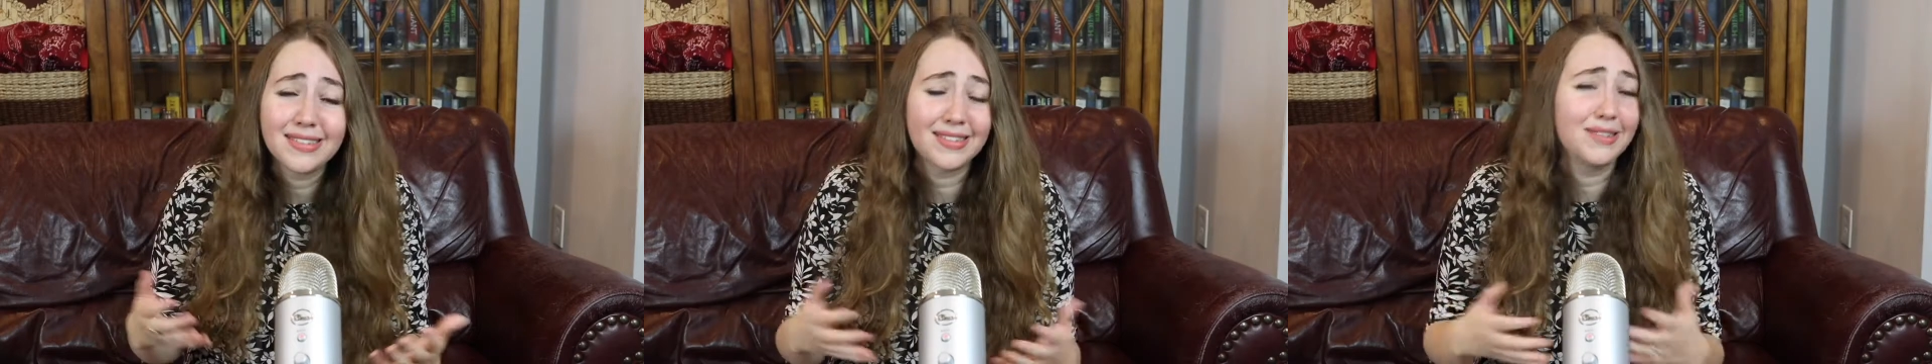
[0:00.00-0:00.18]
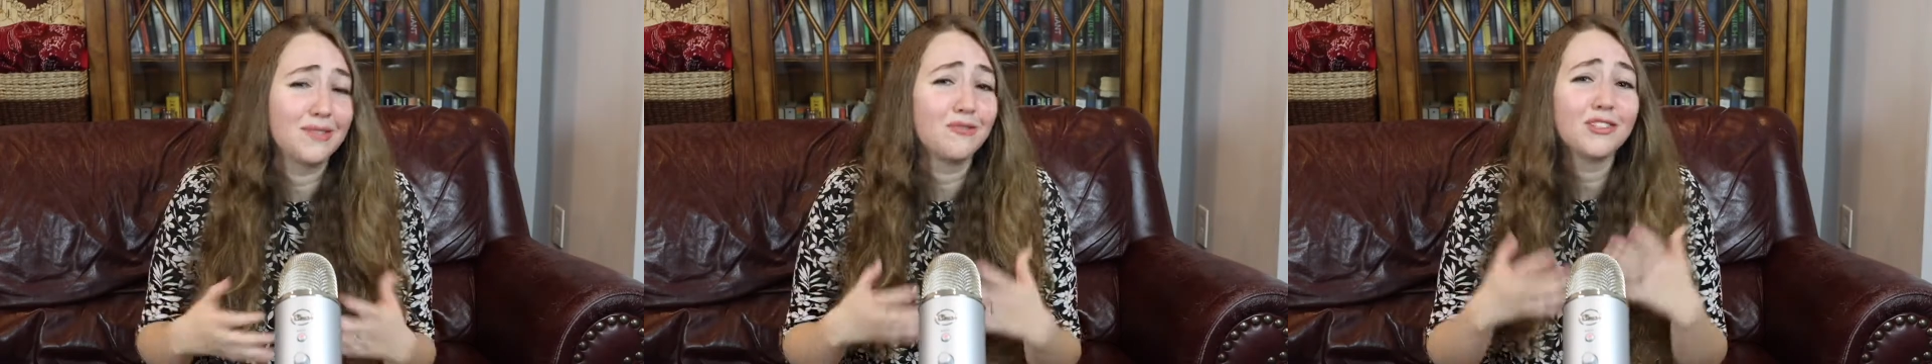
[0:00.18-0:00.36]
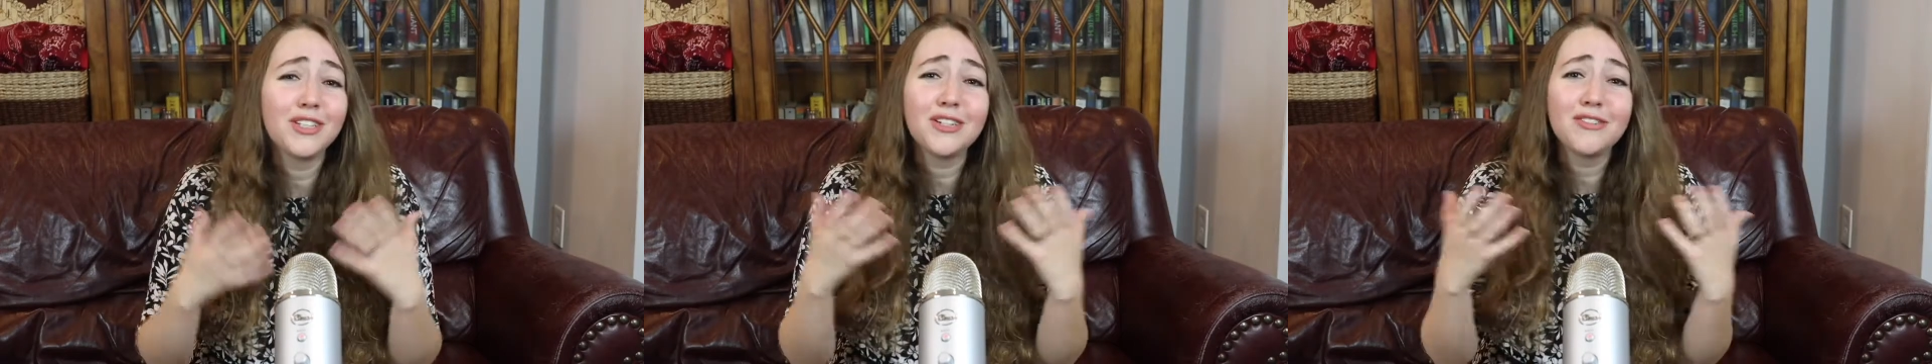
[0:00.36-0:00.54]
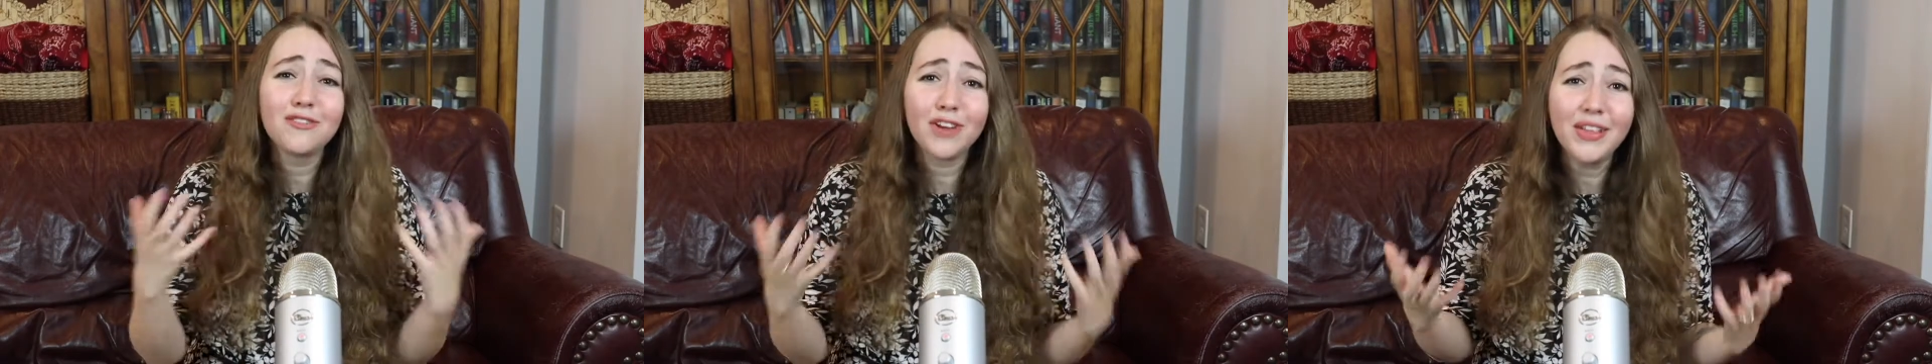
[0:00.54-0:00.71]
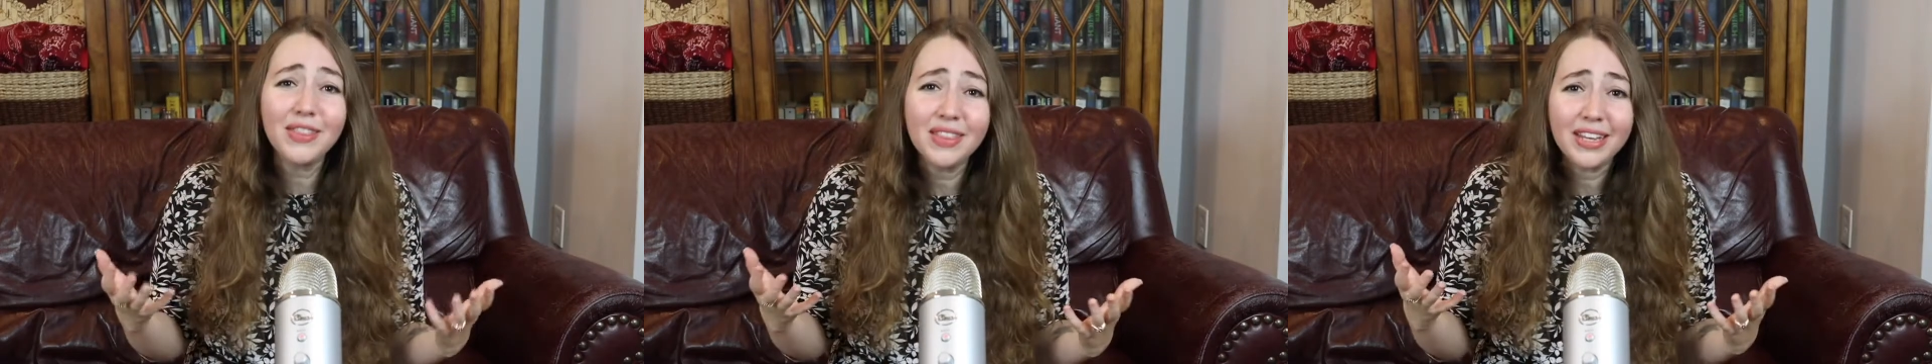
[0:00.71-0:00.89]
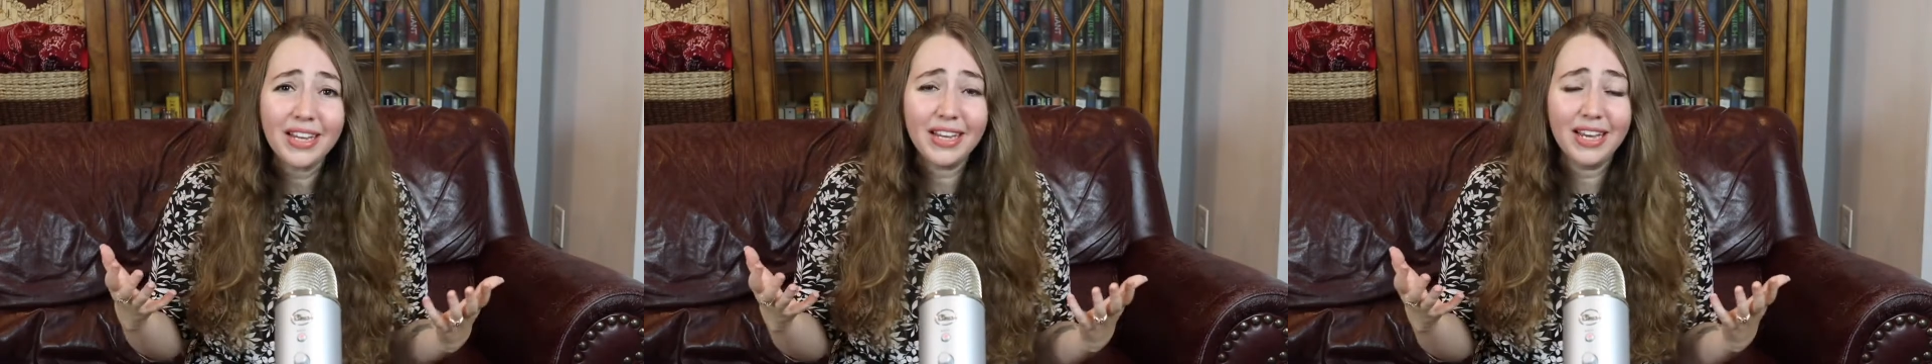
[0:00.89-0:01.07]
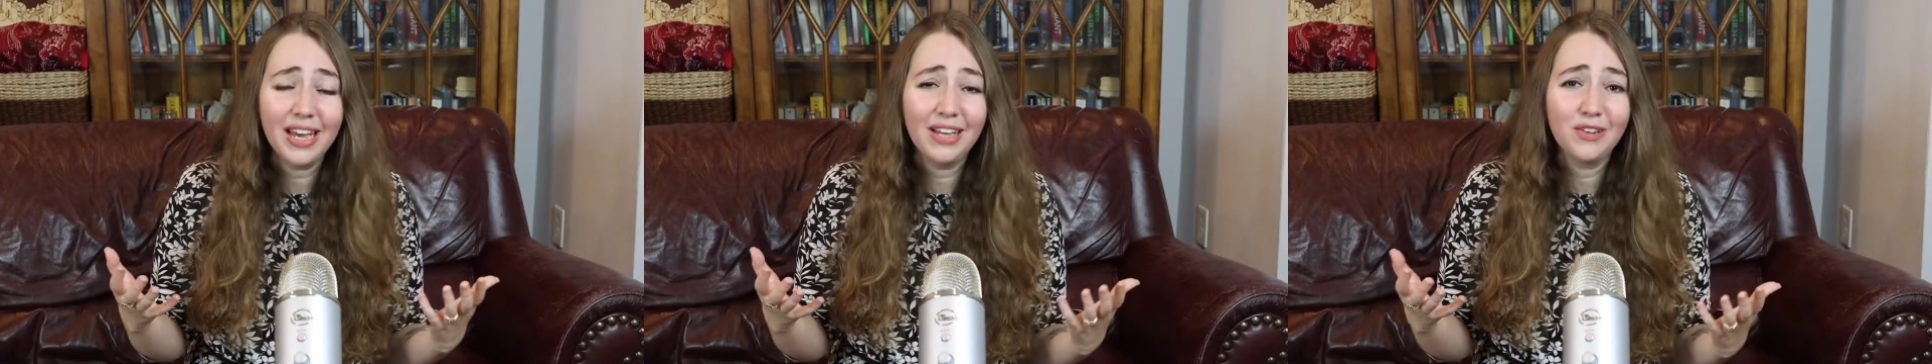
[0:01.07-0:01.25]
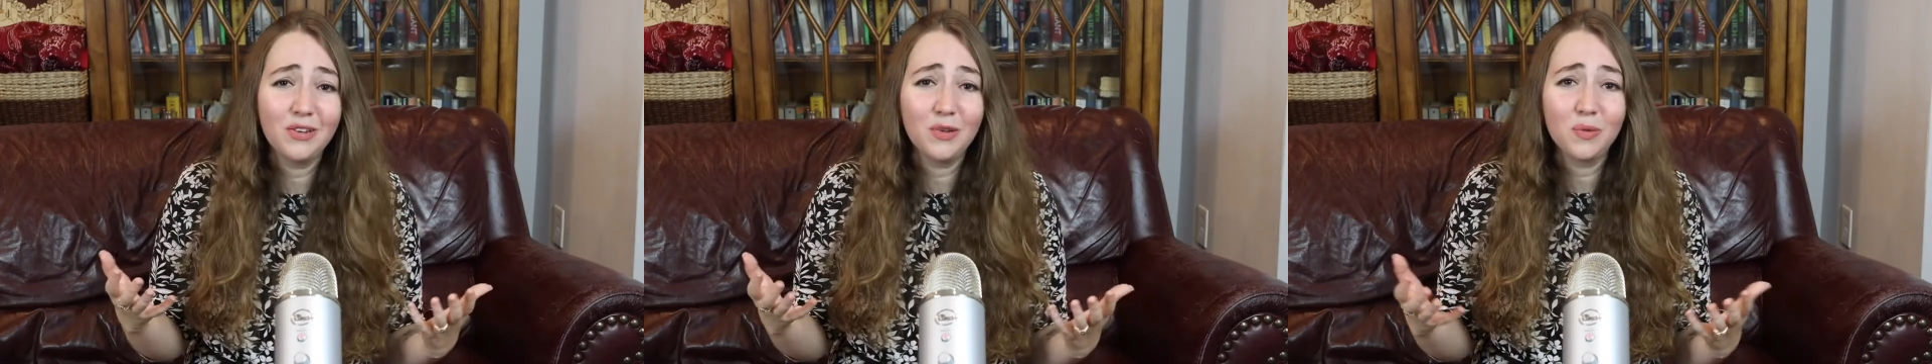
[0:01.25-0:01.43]
and really friendly
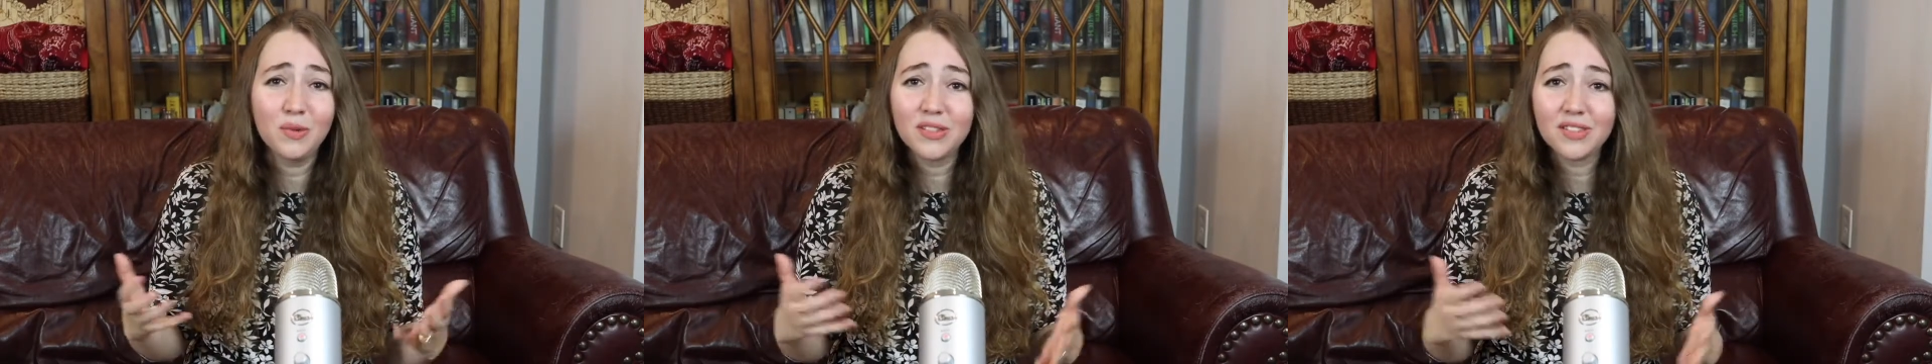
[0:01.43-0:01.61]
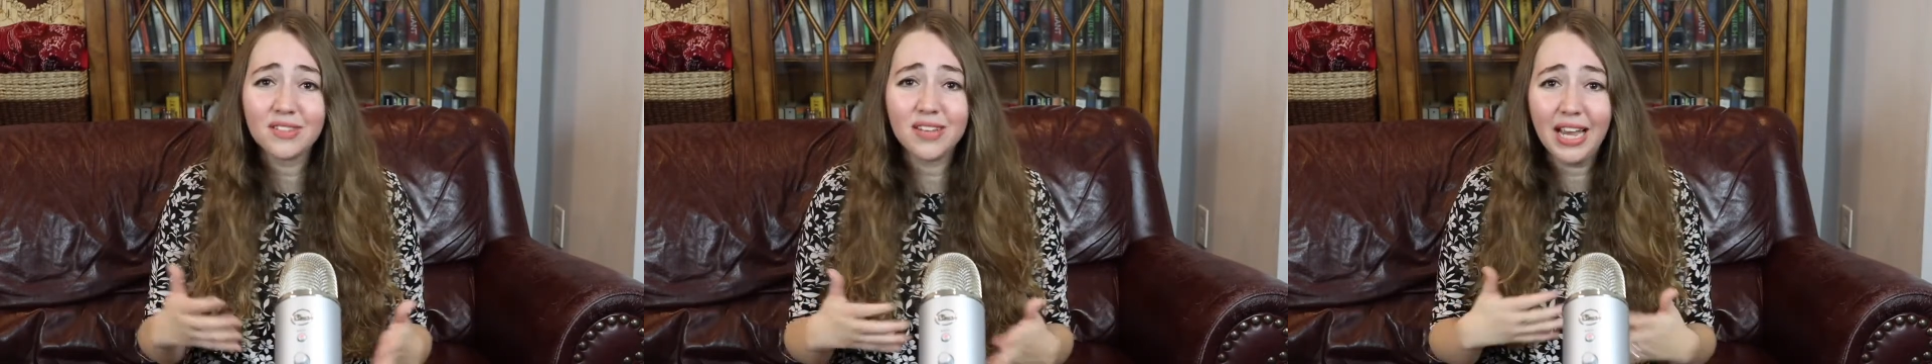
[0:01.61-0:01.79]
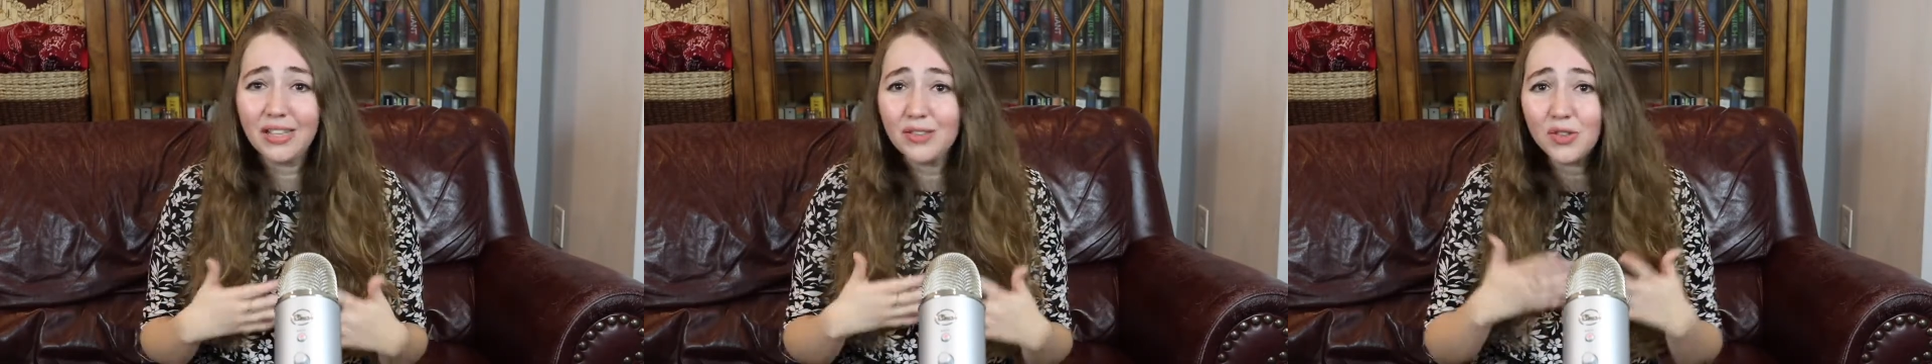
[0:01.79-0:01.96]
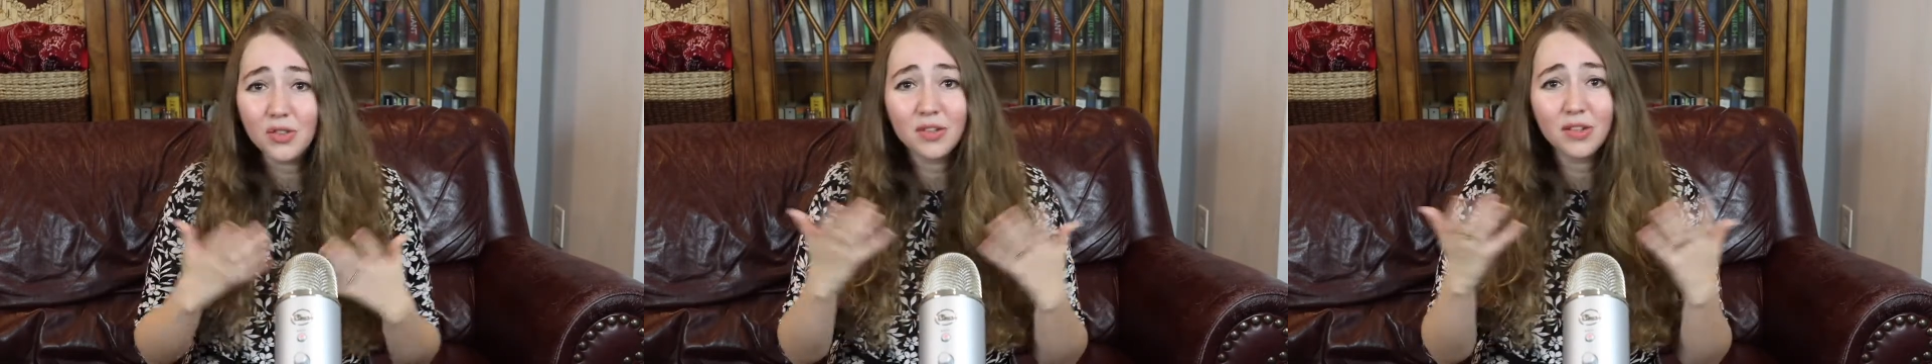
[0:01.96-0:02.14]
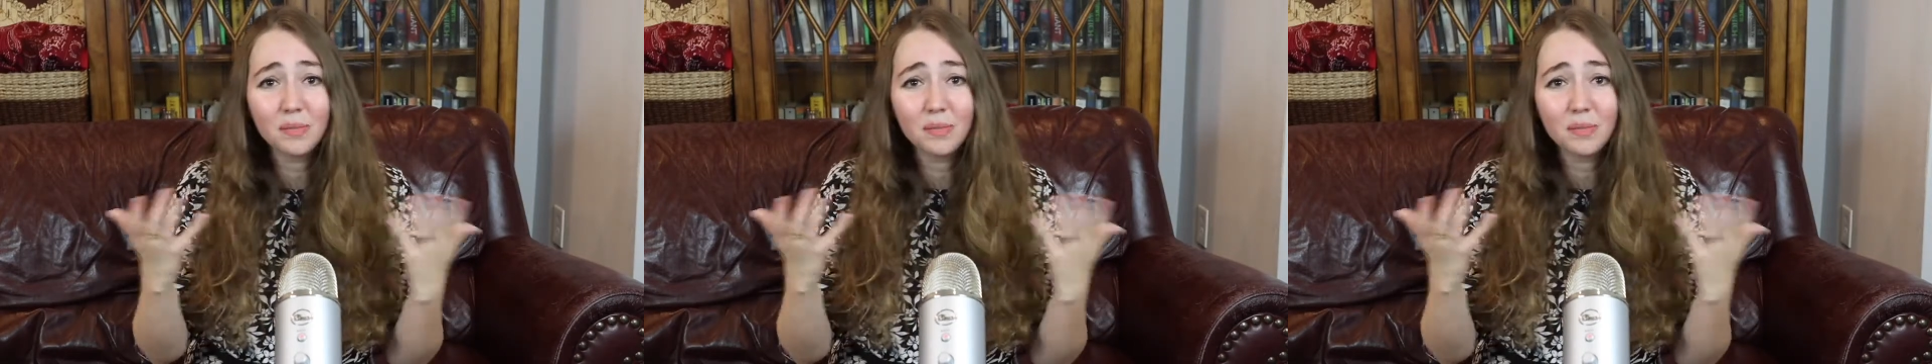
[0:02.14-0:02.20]
and who was answering